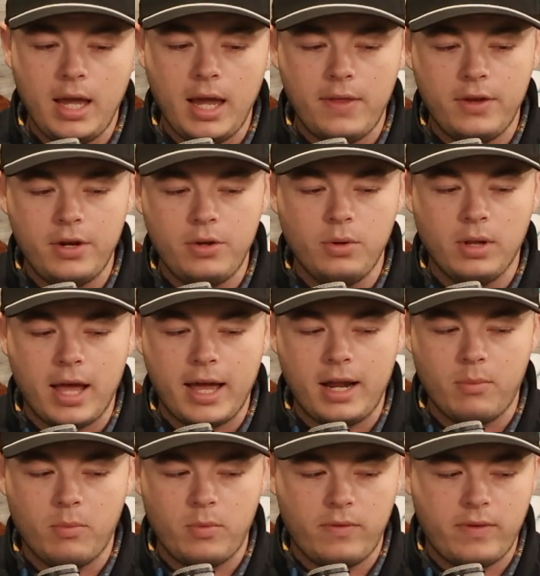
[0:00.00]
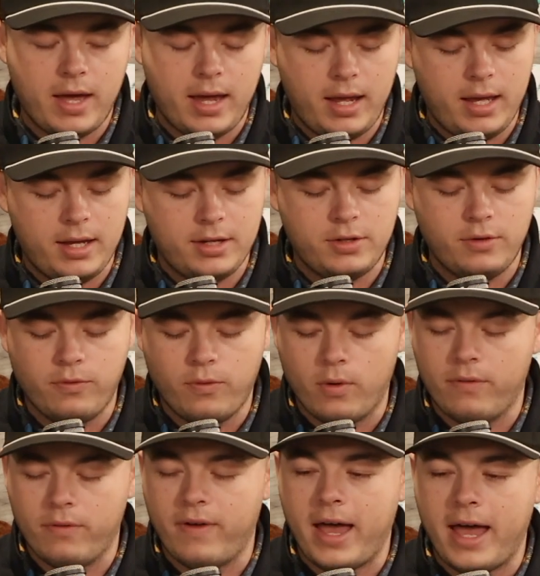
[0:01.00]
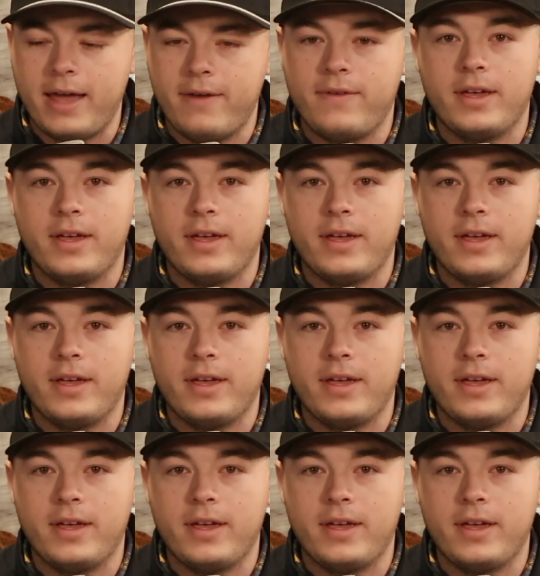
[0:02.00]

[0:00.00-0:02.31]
In the new lineup, we've got a 245,